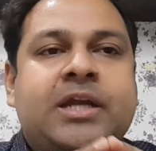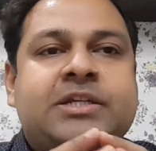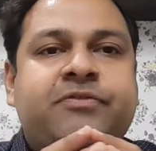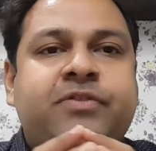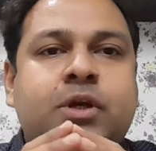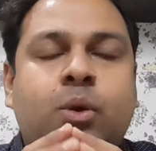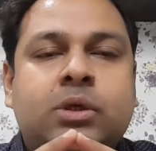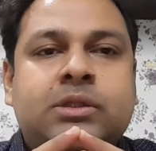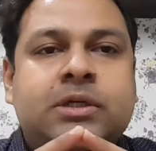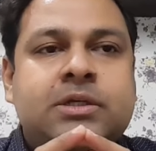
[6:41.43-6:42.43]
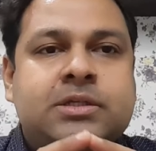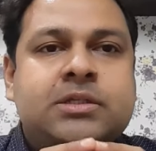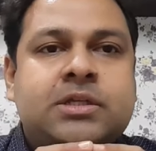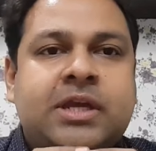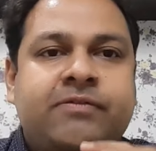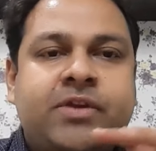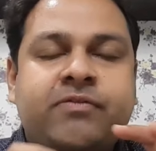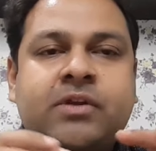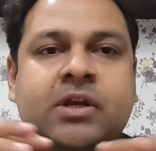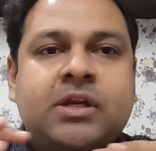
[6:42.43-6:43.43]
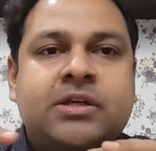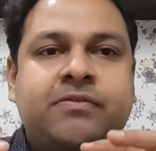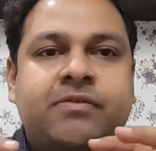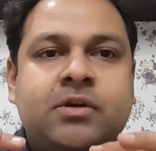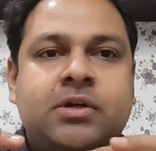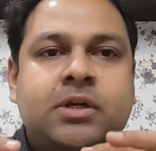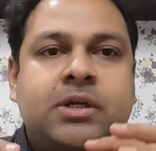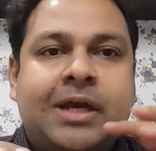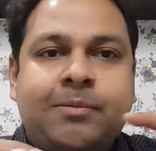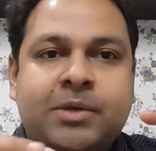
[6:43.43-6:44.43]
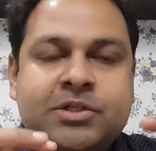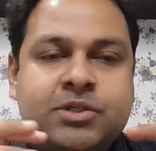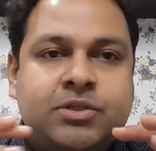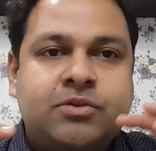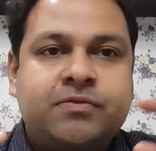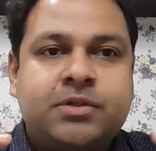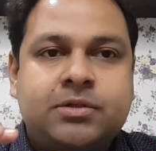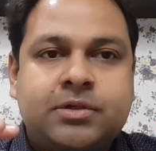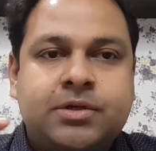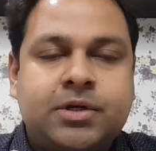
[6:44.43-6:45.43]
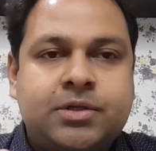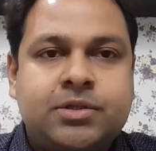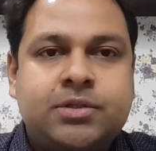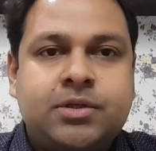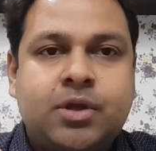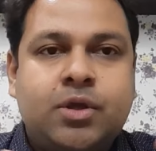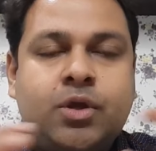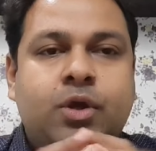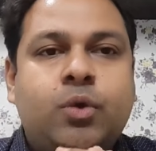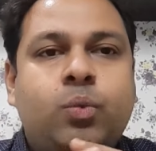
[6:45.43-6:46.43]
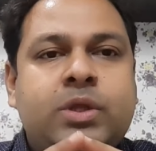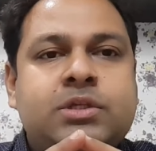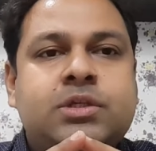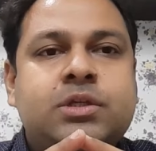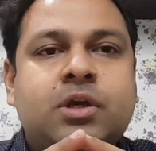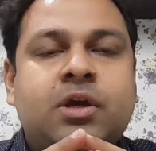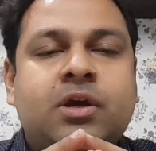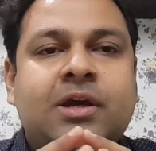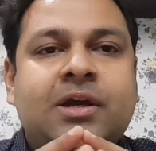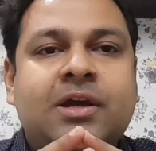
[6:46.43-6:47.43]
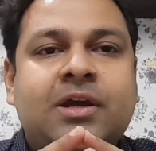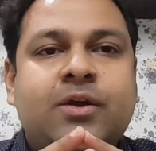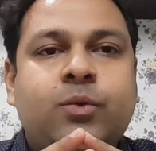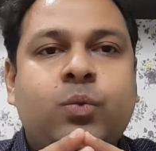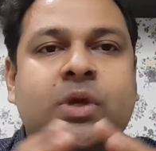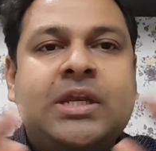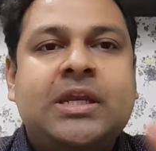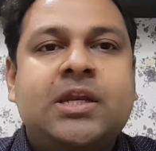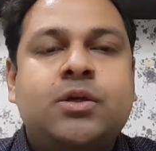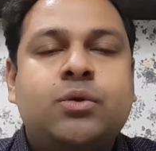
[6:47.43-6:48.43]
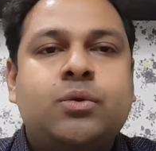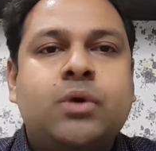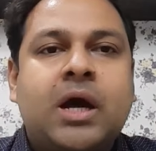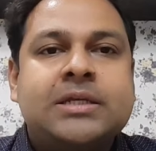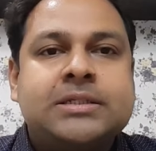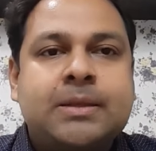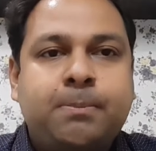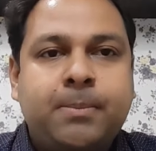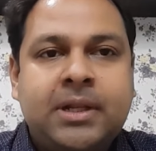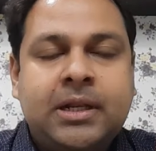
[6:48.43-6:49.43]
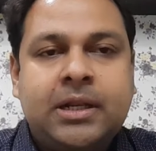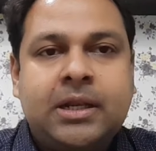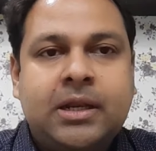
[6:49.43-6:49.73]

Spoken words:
Different authors have given different dimensions of certain drugs, which we need to assemble